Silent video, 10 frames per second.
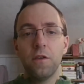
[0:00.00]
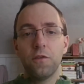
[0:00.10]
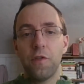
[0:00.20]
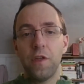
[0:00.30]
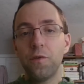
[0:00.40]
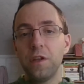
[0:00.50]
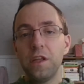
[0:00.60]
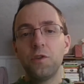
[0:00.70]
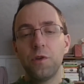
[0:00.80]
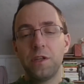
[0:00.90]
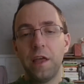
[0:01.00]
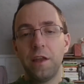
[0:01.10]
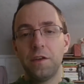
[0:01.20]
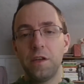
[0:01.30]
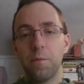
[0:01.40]
So they need to
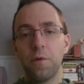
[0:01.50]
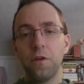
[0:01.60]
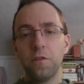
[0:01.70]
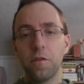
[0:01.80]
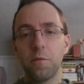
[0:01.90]
attend Timbers,